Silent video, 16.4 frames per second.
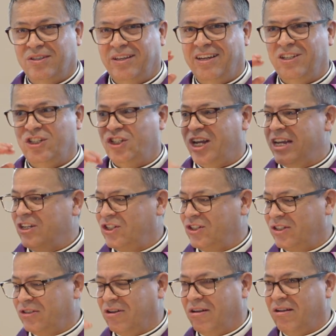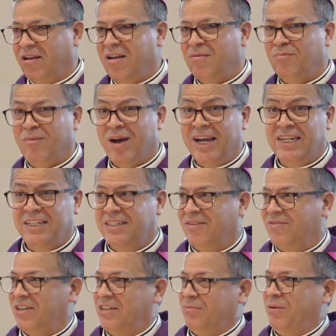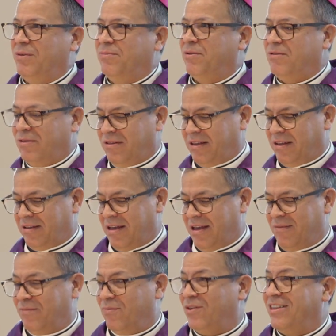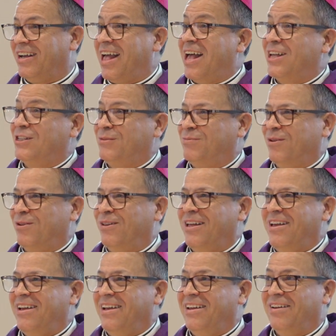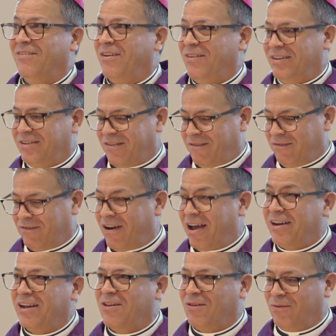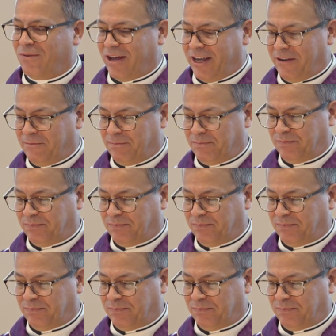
They change the minds of these people with the gospel in a very radical way.